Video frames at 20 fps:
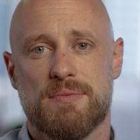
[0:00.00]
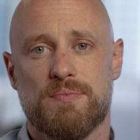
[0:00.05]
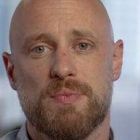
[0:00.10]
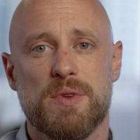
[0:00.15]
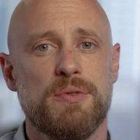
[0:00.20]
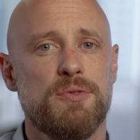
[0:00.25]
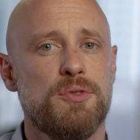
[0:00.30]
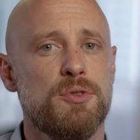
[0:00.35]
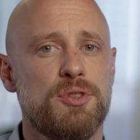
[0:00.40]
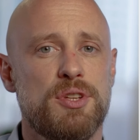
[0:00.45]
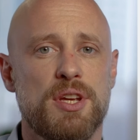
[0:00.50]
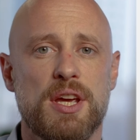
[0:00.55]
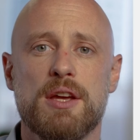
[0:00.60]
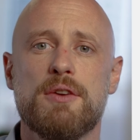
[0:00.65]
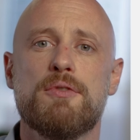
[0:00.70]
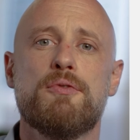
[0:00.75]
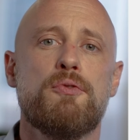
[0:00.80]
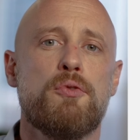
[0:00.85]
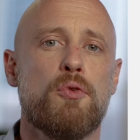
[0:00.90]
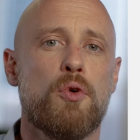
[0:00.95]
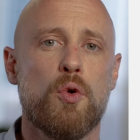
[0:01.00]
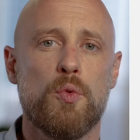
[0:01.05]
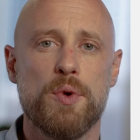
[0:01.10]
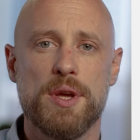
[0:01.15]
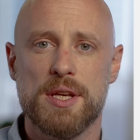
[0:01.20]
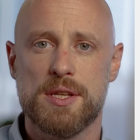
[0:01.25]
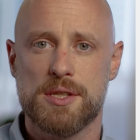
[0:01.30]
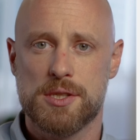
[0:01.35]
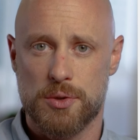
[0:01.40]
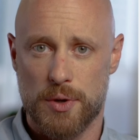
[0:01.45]
If you take 4
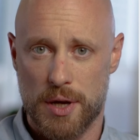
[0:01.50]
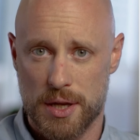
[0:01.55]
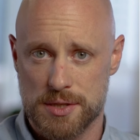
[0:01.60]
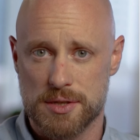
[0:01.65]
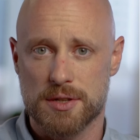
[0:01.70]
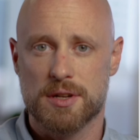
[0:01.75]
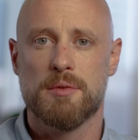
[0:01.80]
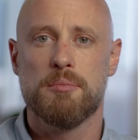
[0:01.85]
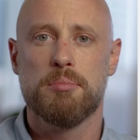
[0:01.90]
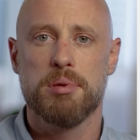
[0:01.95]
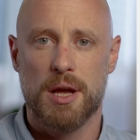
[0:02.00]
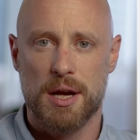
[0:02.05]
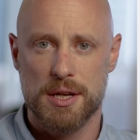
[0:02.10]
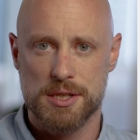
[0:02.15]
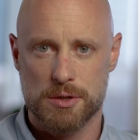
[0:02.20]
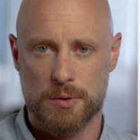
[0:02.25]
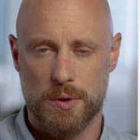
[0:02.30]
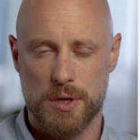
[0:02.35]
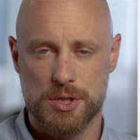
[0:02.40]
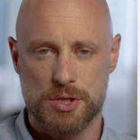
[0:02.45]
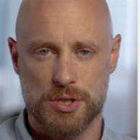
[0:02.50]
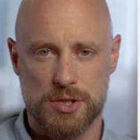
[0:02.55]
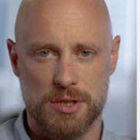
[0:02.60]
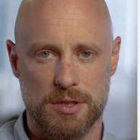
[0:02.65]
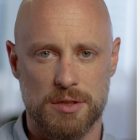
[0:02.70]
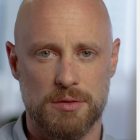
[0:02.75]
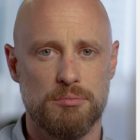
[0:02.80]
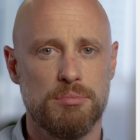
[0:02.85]
weeks to answer a compliance question,